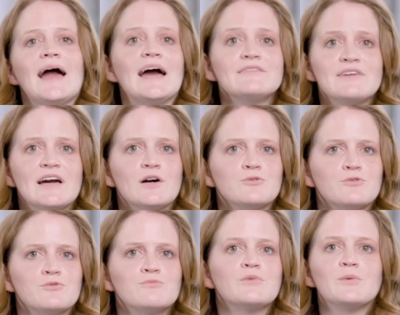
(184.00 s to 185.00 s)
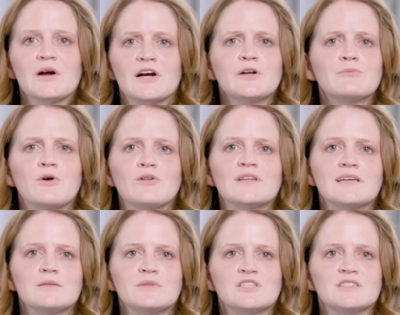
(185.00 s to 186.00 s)
At WHU, we work on a
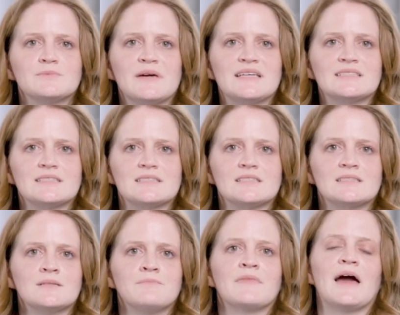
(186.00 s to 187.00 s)
rolling admissions basis.